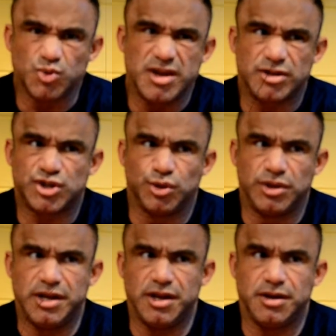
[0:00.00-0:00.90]
get so
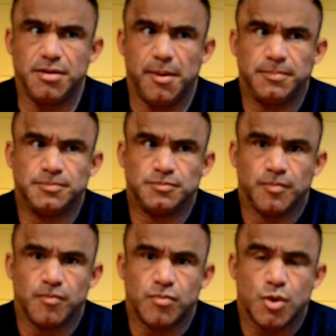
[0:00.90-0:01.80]
lean.
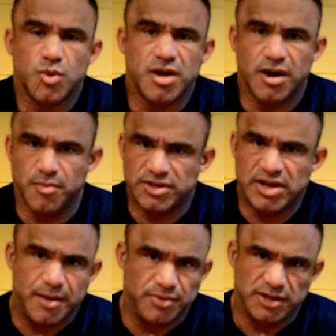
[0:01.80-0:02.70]
We get our
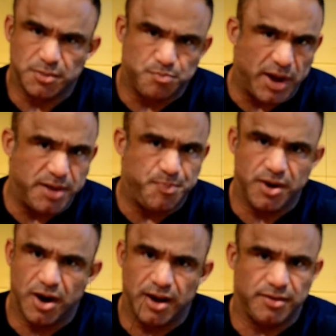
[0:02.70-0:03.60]
metabolism piping
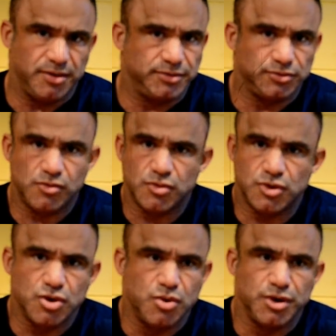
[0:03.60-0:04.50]
hot,
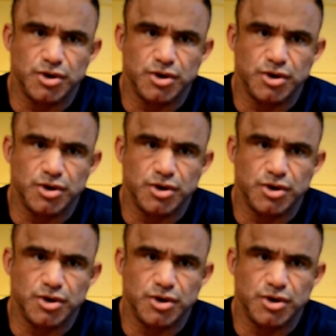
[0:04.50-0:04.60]
going.